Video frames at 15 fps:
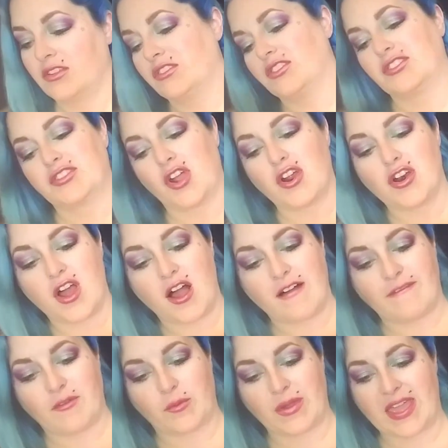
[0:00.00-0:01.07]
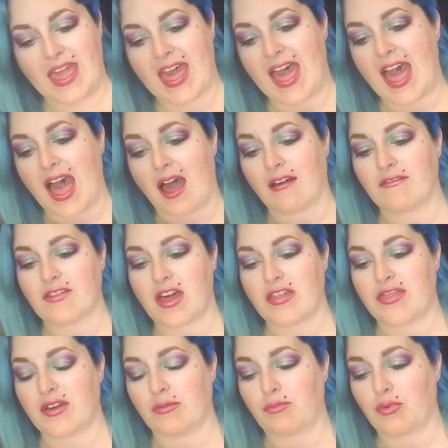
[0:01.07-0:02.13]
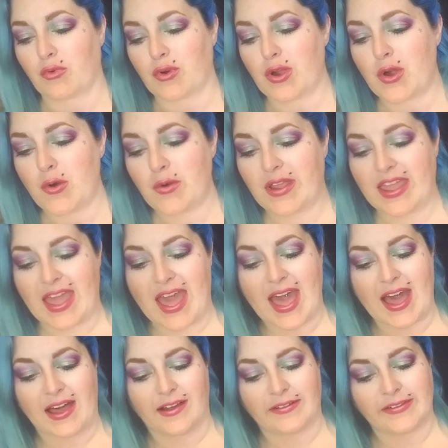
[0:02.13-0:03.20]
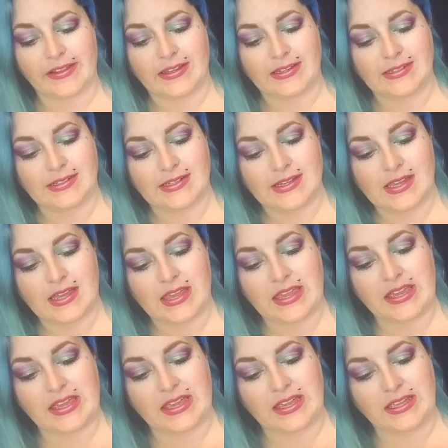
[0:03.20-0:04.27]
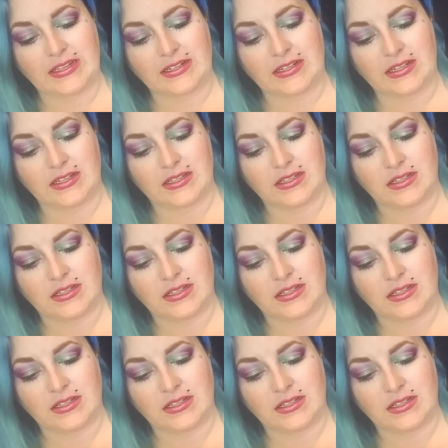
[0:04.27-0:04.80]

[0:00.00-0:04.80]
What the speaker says: to start off, we have the Bro Gal in